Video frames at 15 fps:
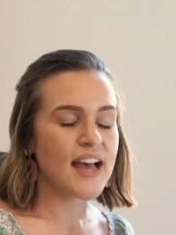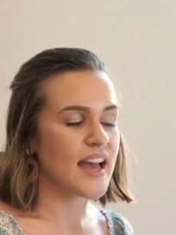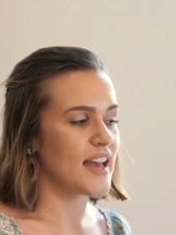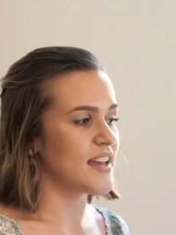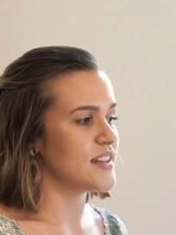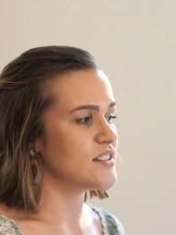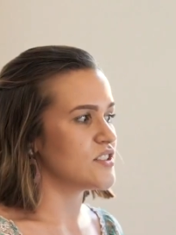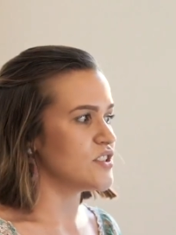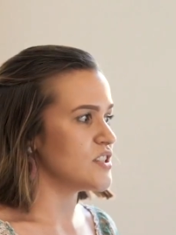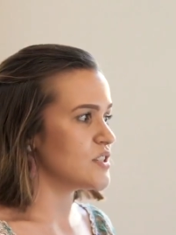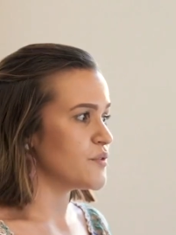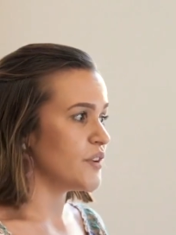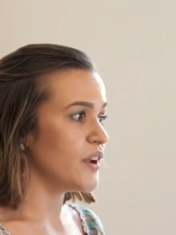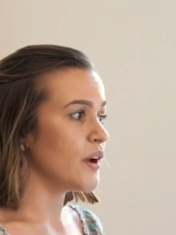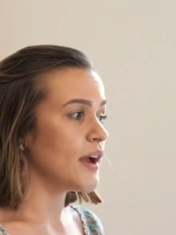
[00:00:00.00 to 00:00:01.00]
and
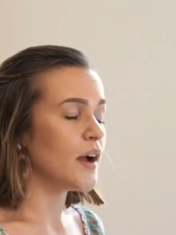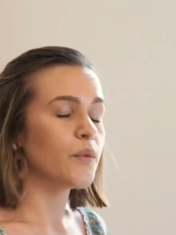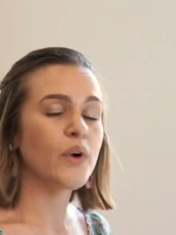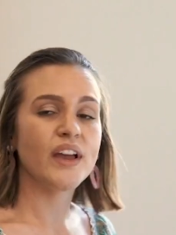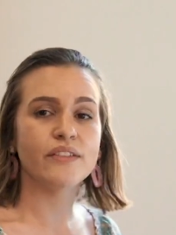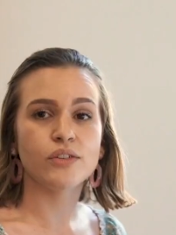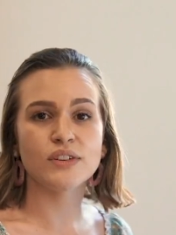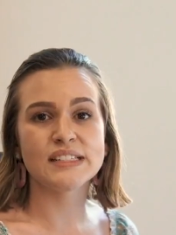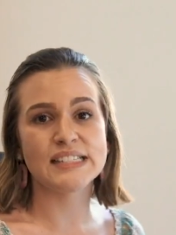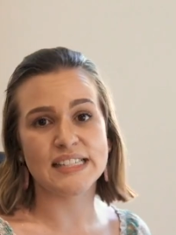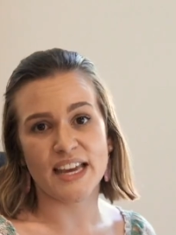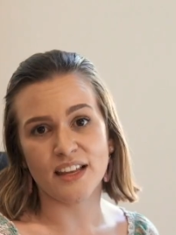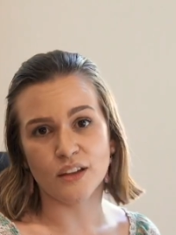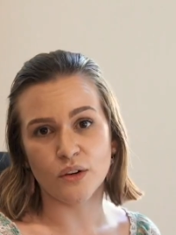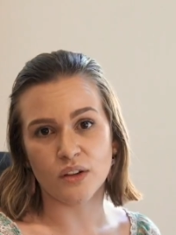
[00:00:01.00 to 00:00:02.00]
just figure out what everyone's
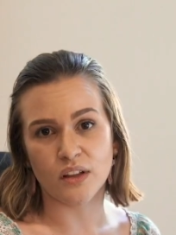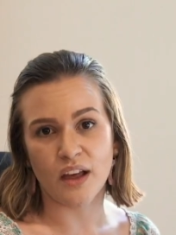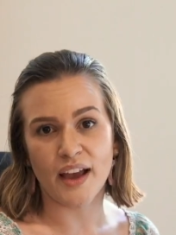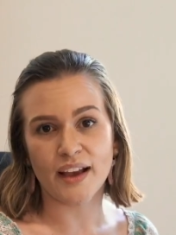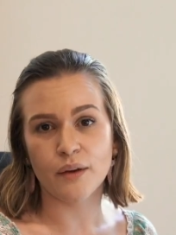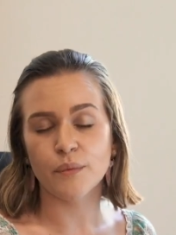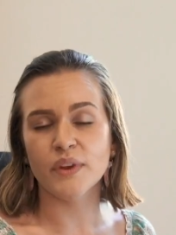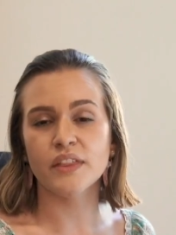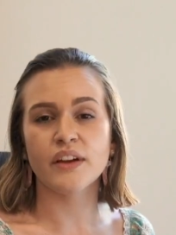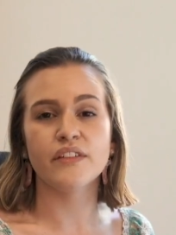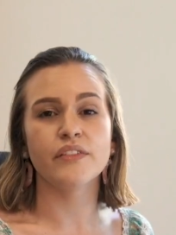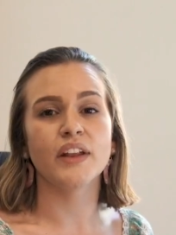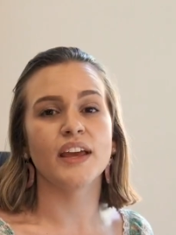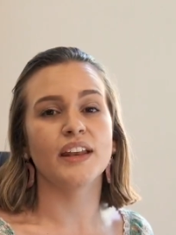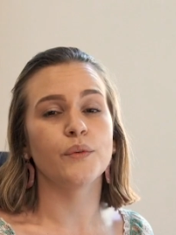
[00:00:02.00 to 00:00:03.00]
day looked like,
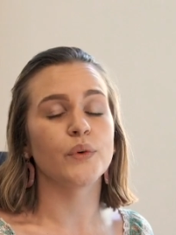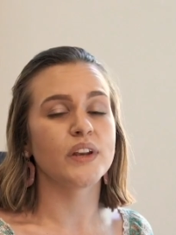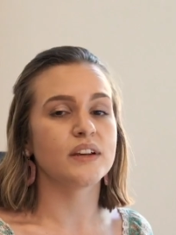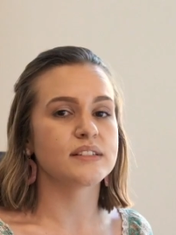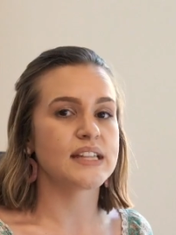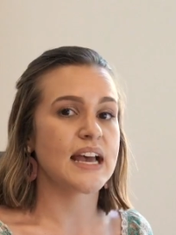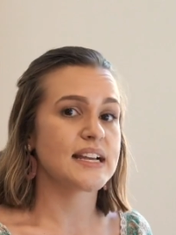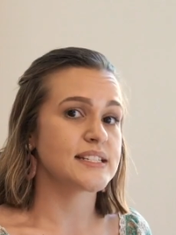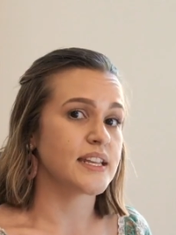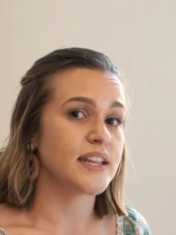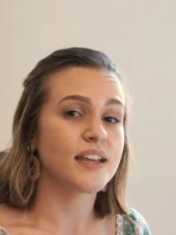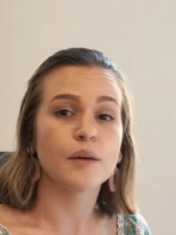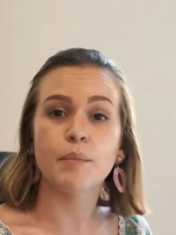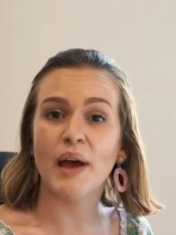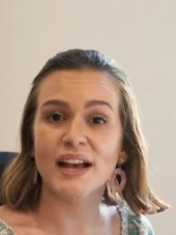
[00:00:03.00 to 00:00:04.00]
whether anyone else has
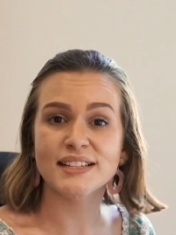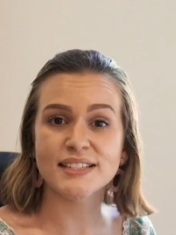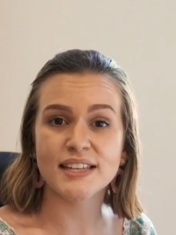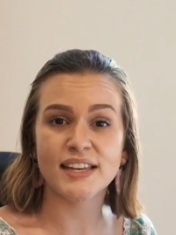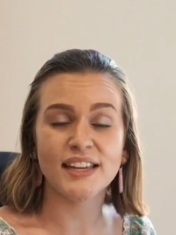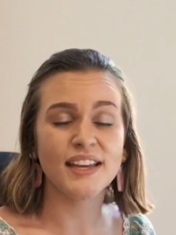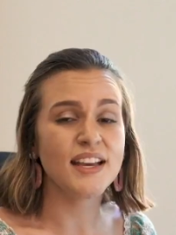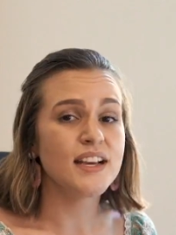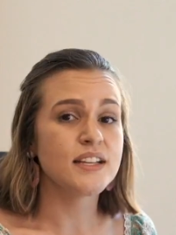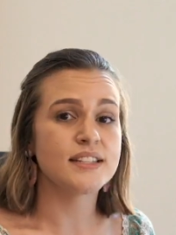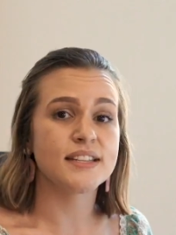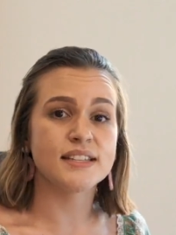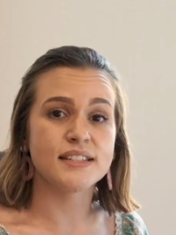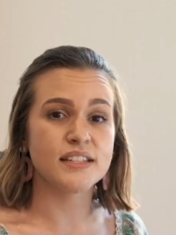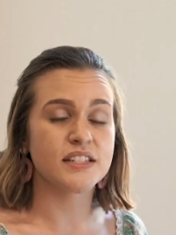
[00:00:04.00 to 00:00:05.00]
any capacity
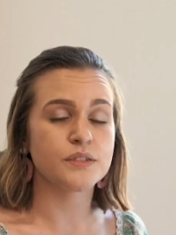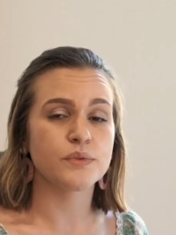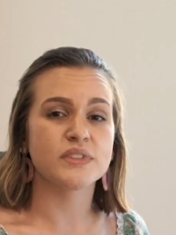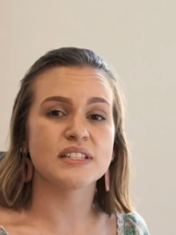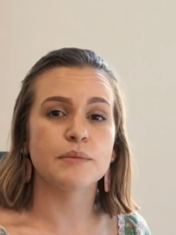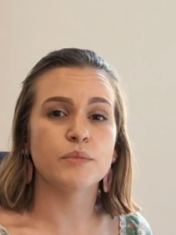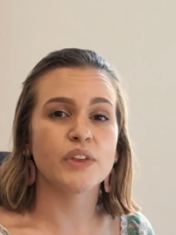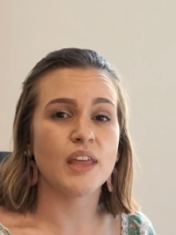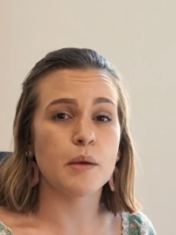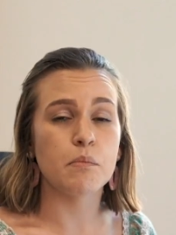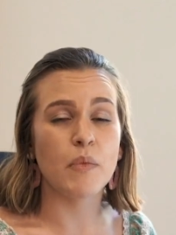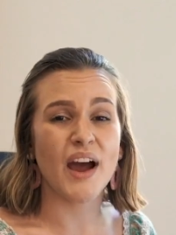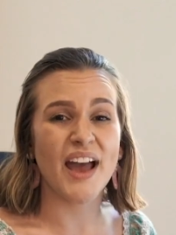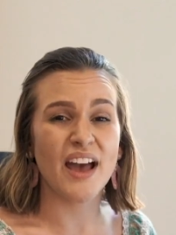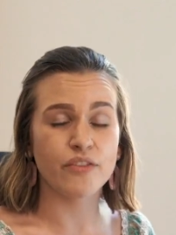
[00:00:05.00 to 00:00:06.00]
to assist with someone that
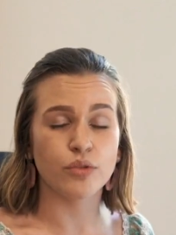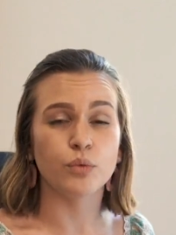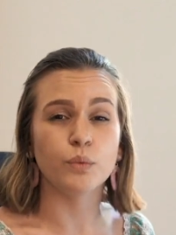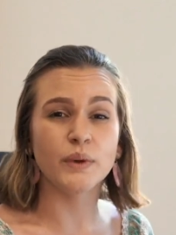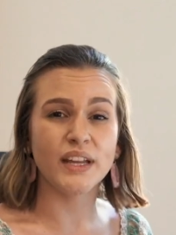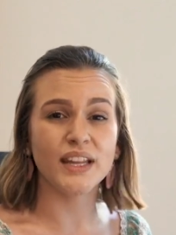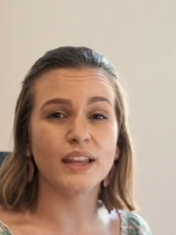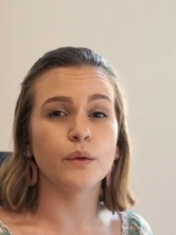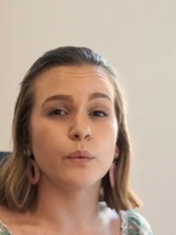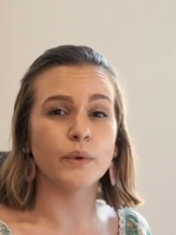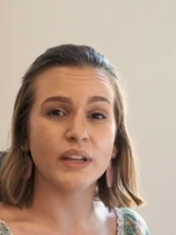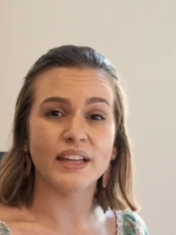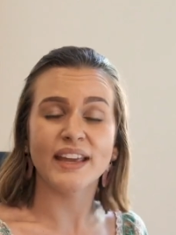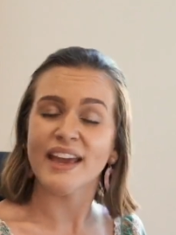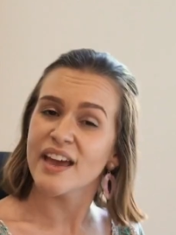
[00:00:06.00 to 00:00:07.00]
might have a really,
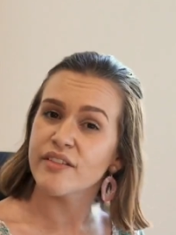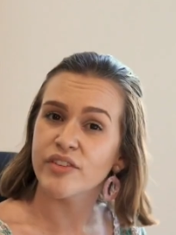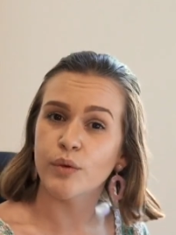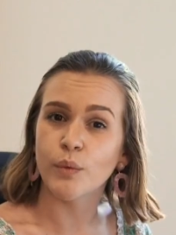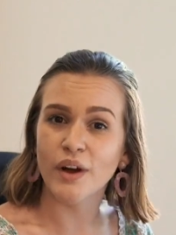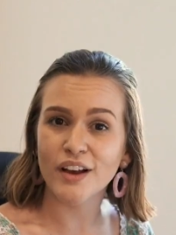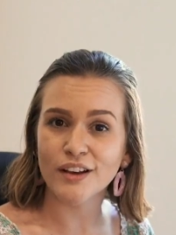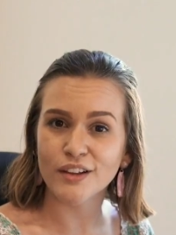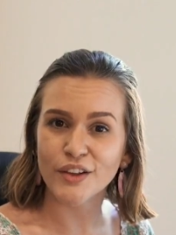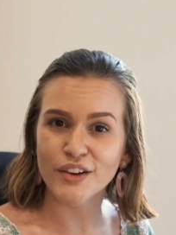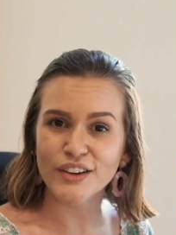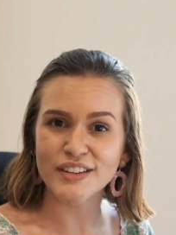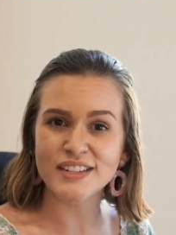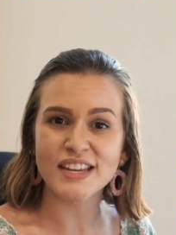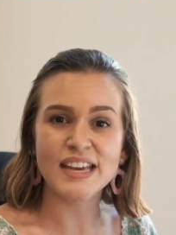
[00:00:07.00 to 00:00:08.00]
really heavy
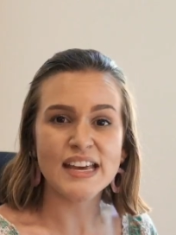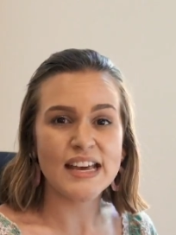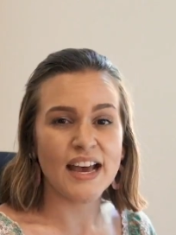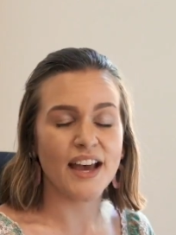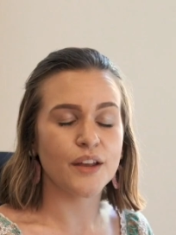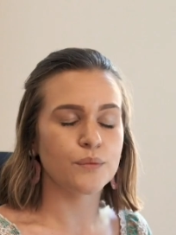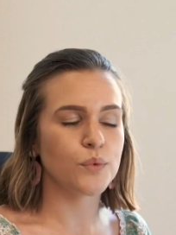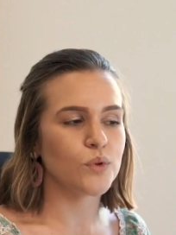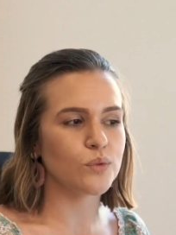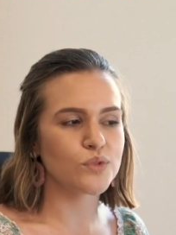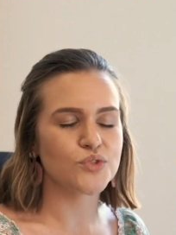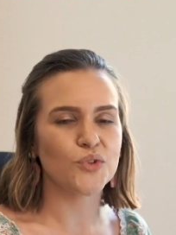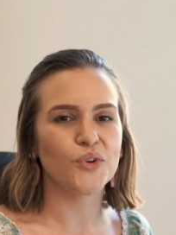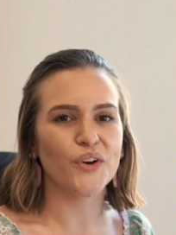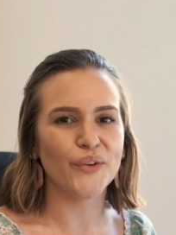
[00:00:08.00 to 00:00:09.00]
workload. And
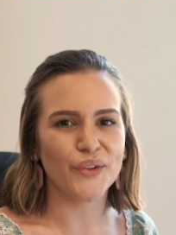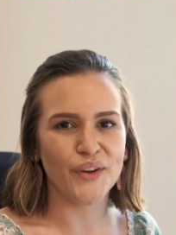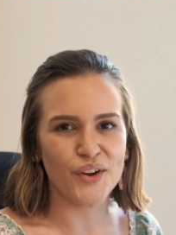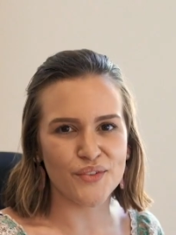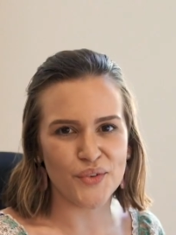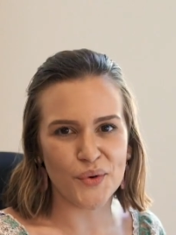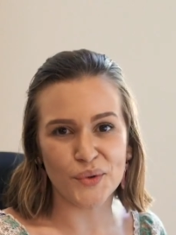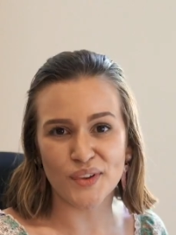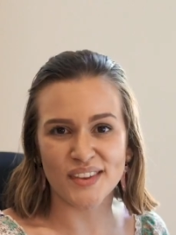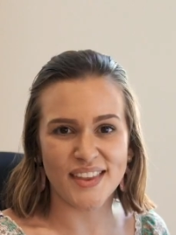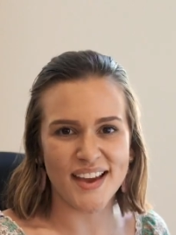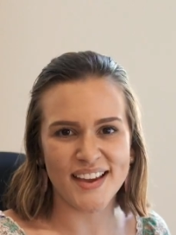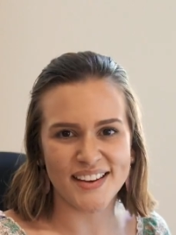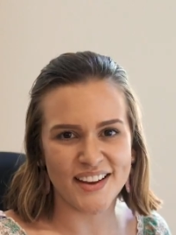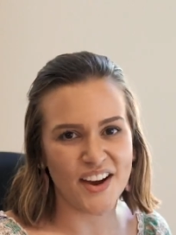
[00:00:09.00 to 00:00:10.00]
we'll talk all, over all of
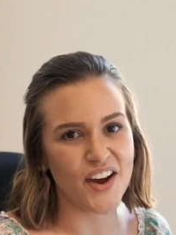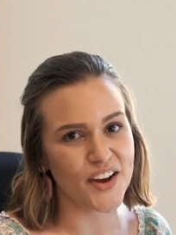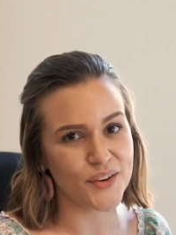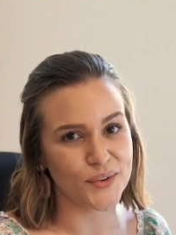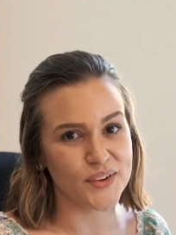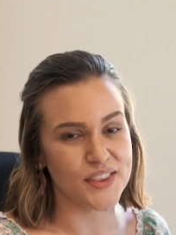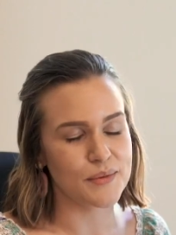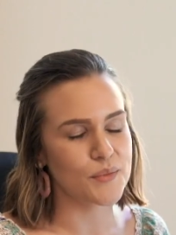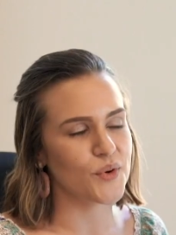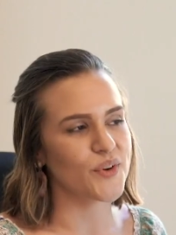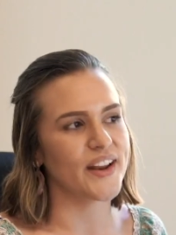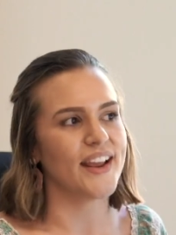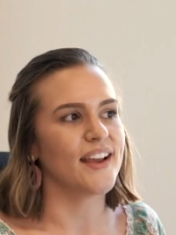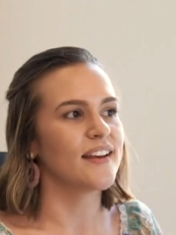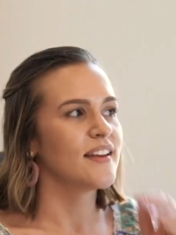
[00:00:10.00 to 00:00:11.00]
that in our huddle in the
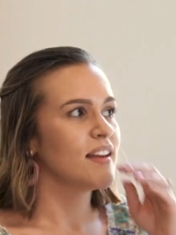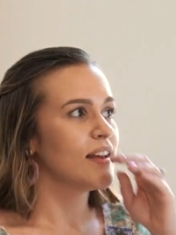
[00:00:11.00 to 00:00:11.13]
morning.